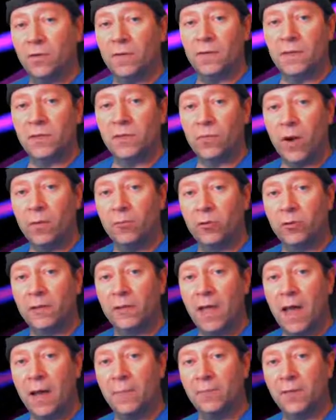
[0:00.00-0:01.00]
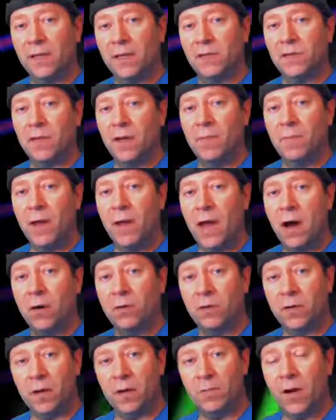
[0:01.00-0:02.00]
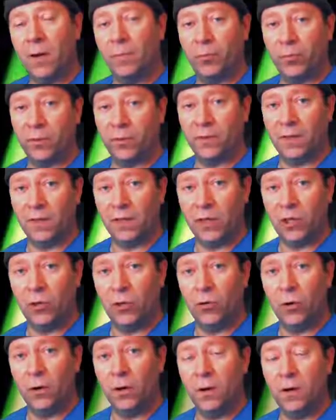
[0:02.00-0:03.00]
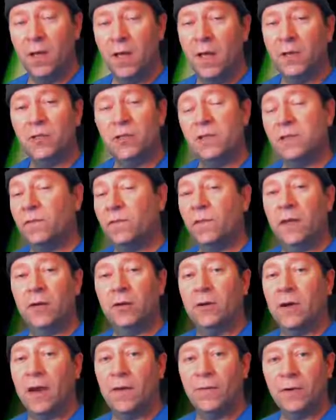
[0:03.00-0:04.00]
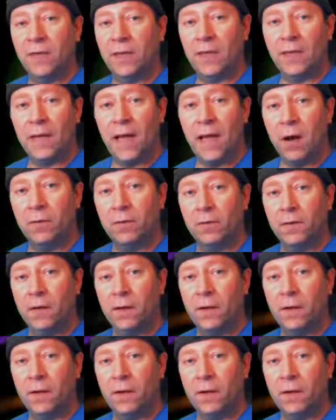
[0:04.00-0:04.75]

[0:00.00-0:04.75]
in this rebel camp that somehow come up with the cure. She's figured everything out